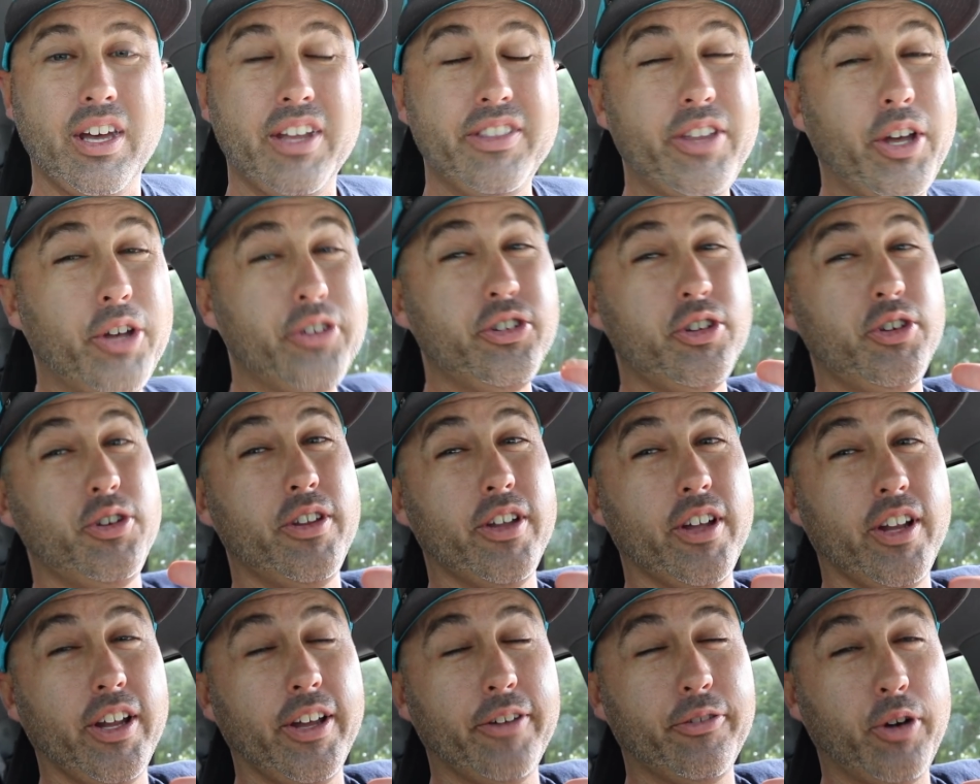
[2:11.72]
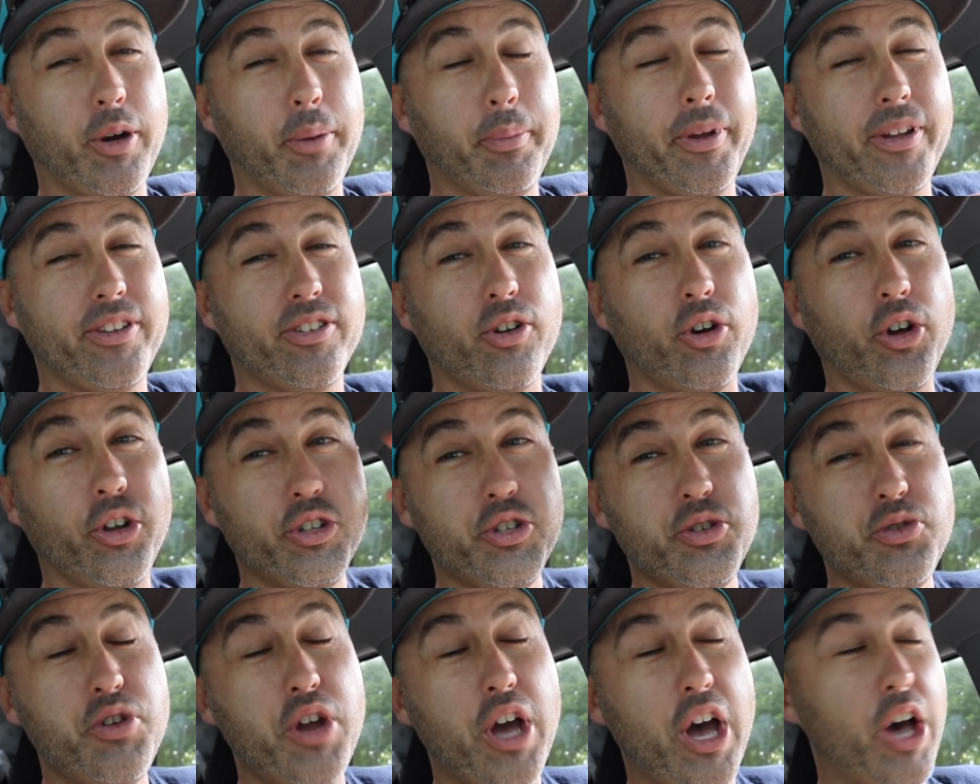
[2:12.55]
Those of you that live around Pensacola,
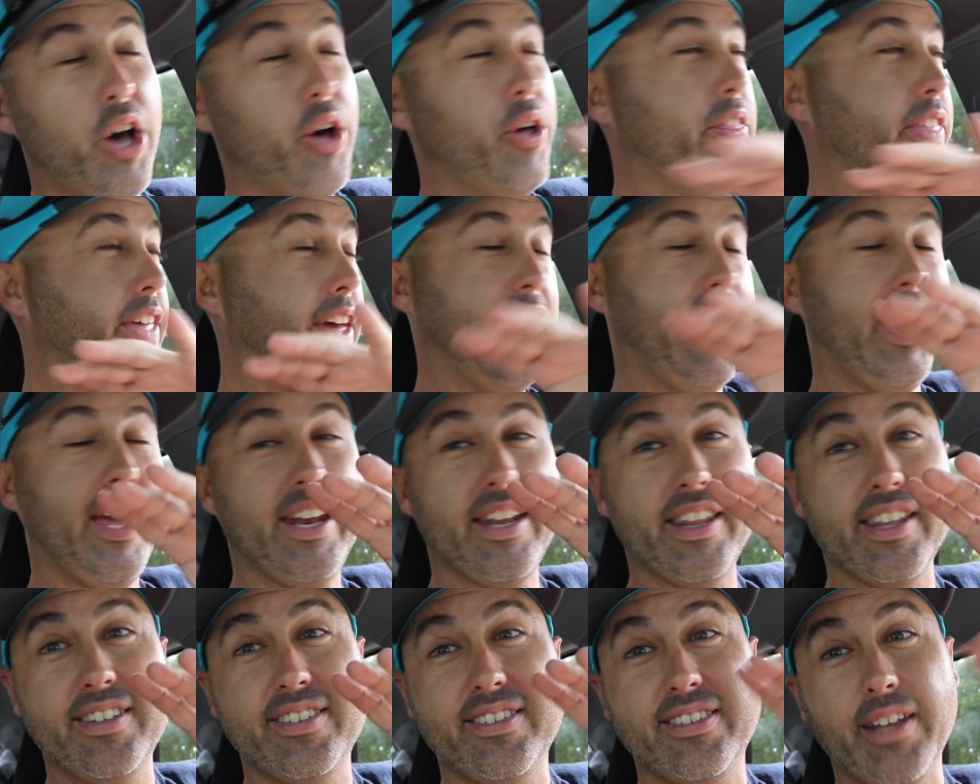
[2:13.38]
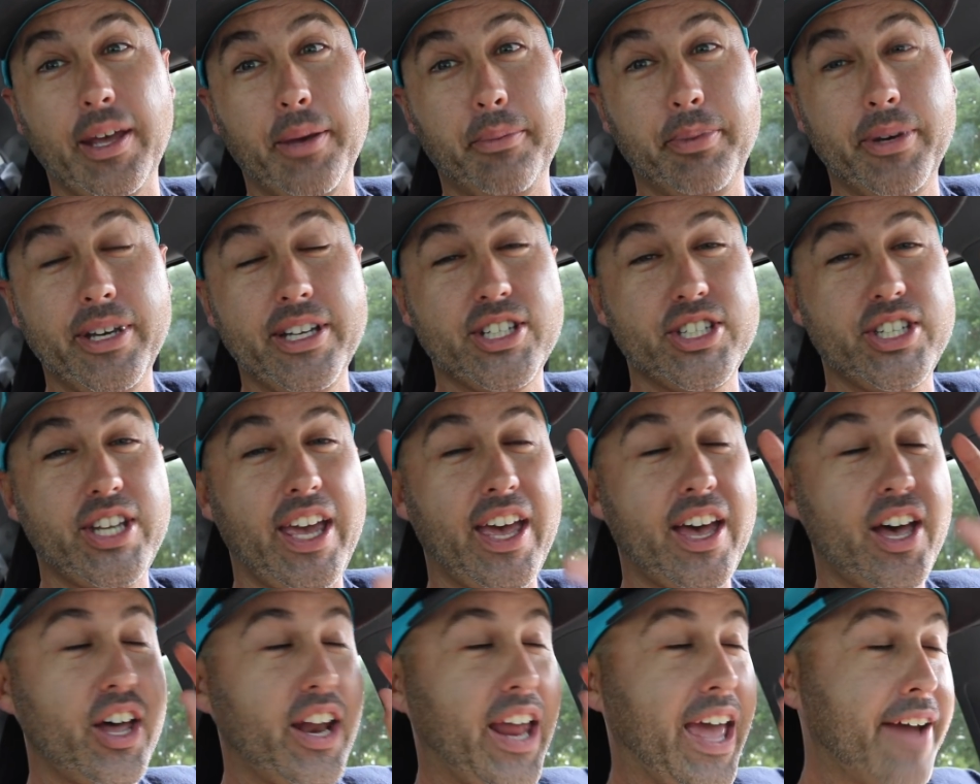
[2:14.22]
you know that this is a beach
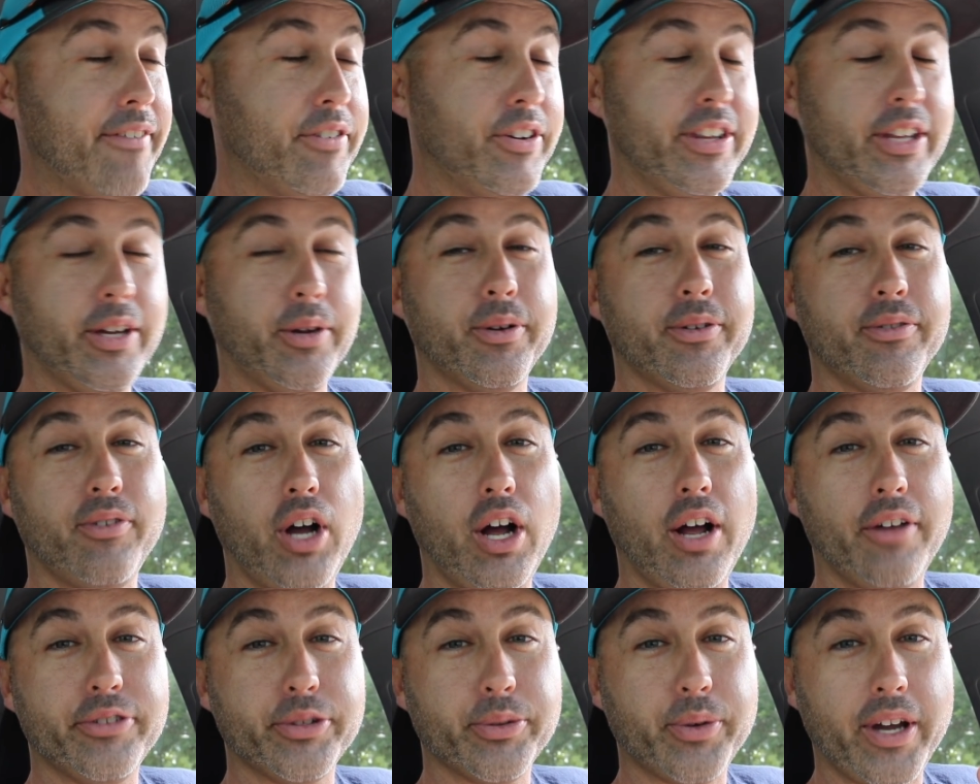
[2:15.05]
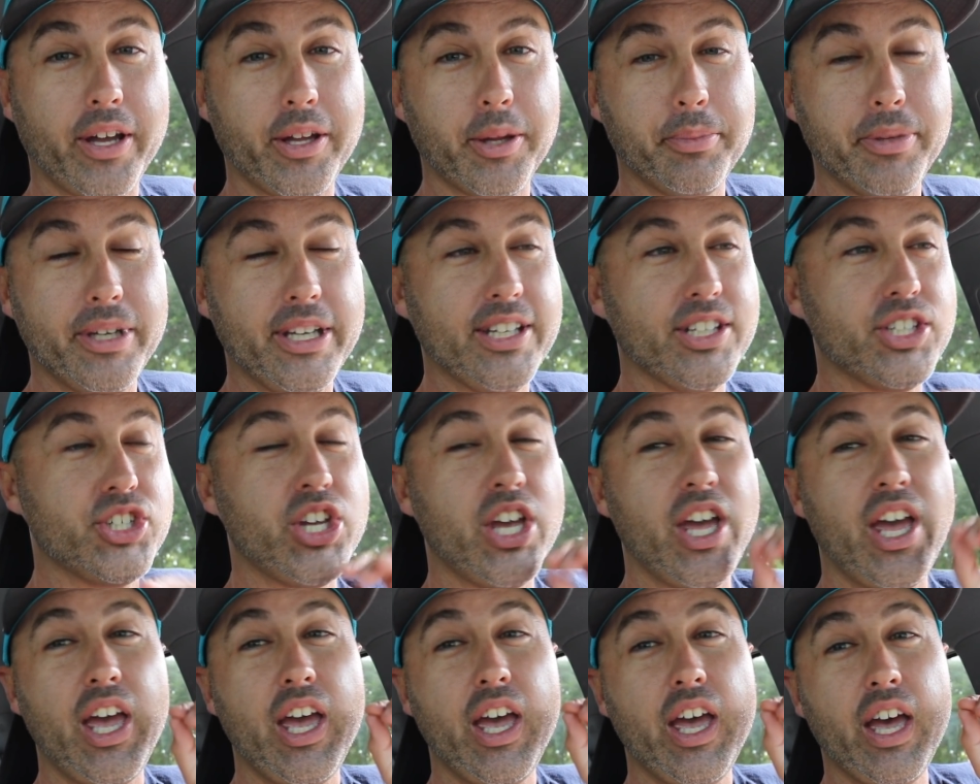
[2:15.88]
town. Everything revolves around the beach.
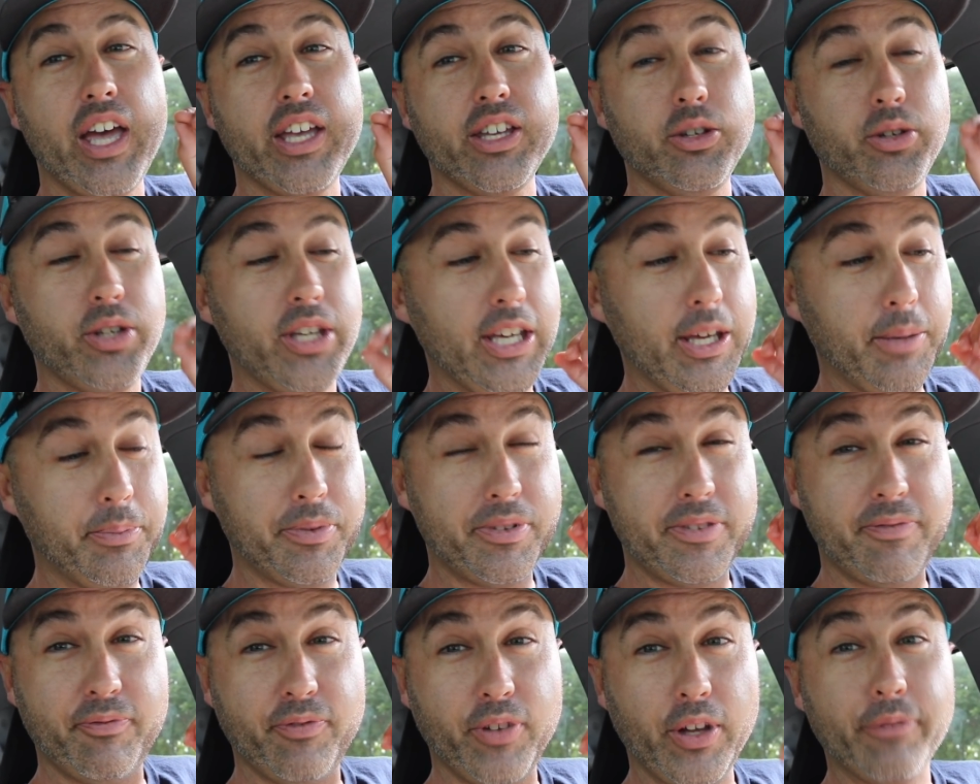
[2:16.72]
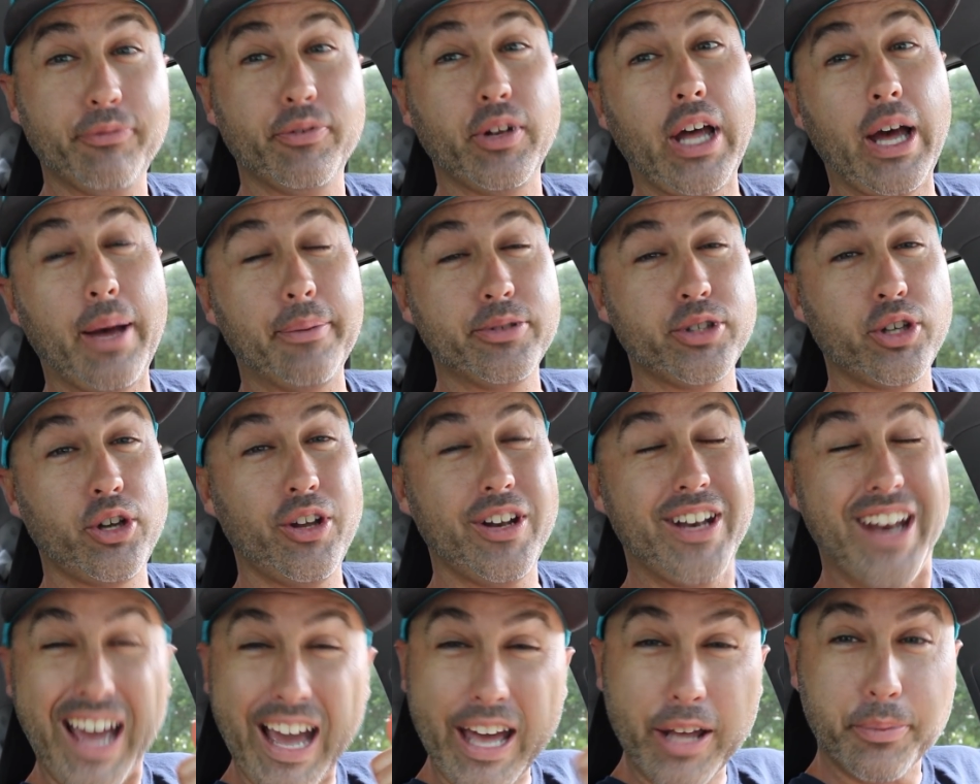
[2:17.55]
You keep flip-flops
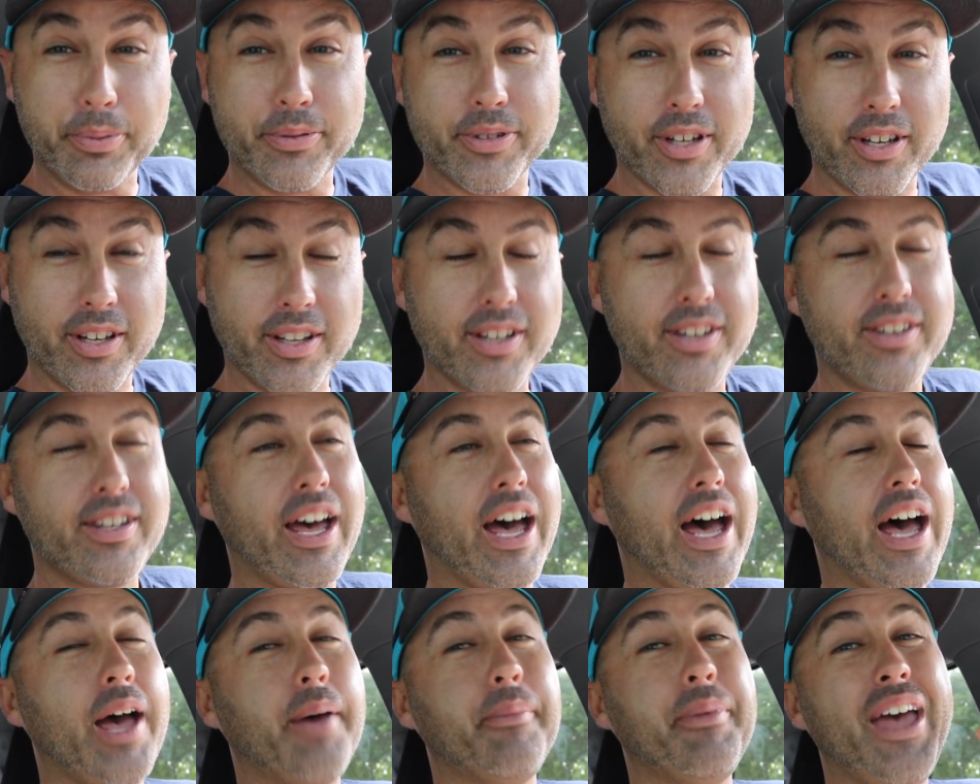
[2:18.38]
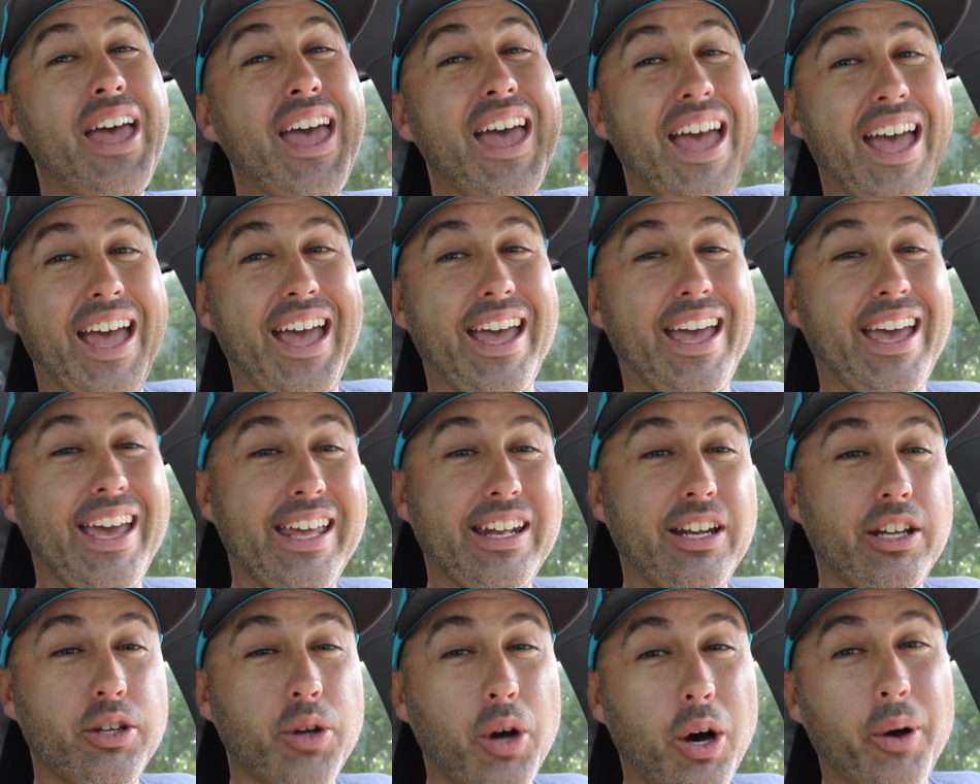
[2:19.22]
on 90% of the time,
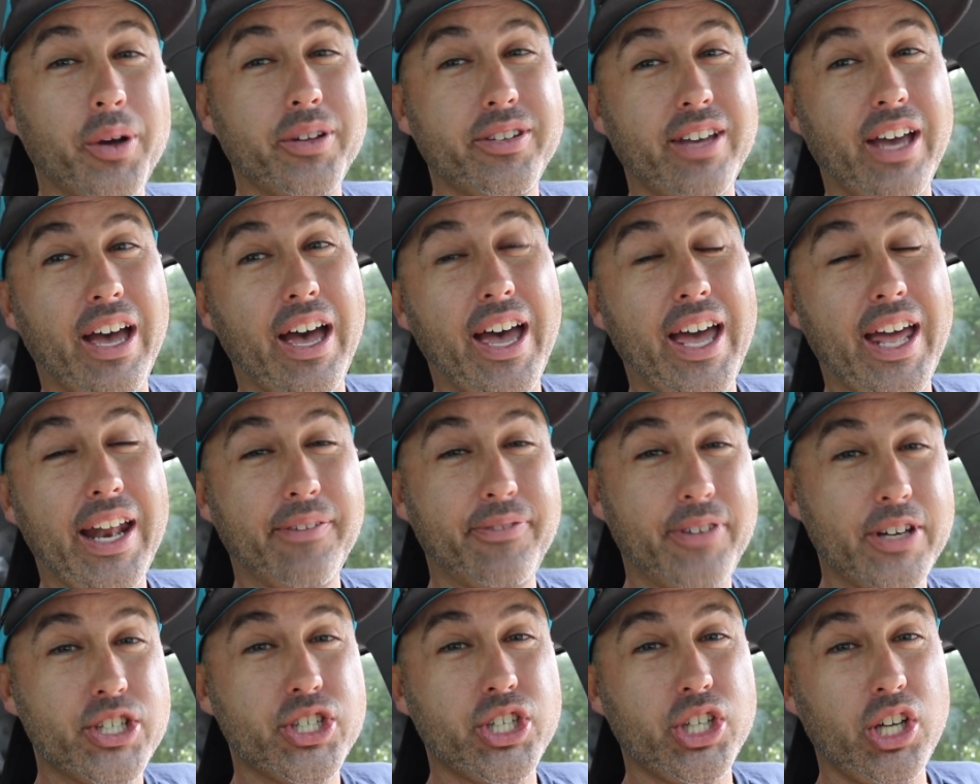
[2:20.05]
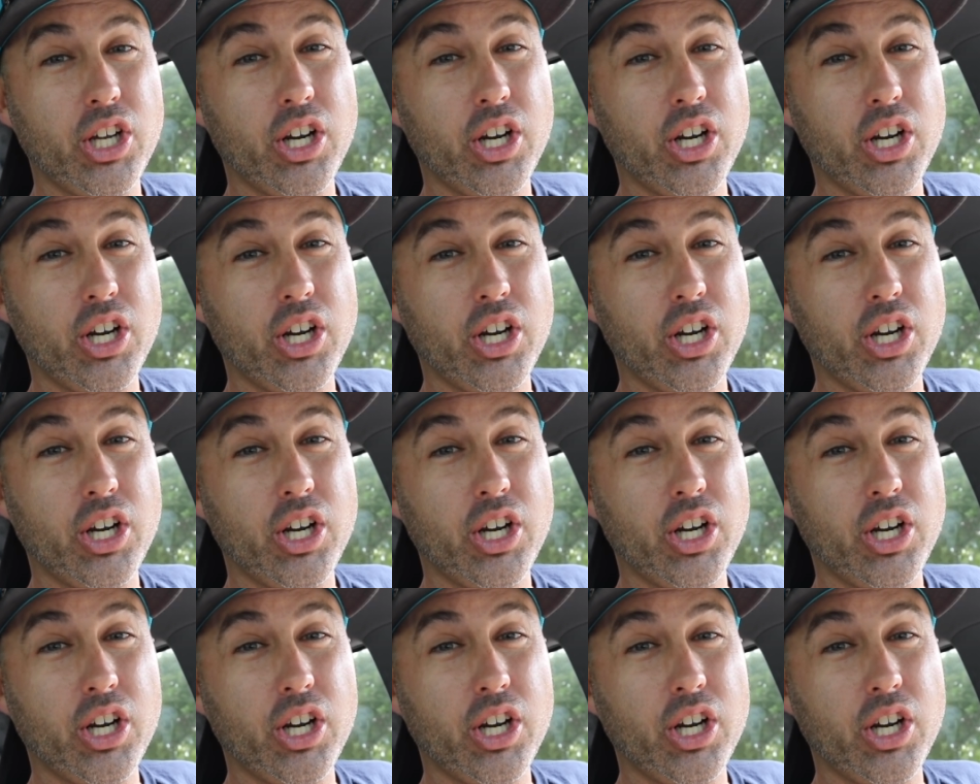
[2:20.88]
and you always got fishing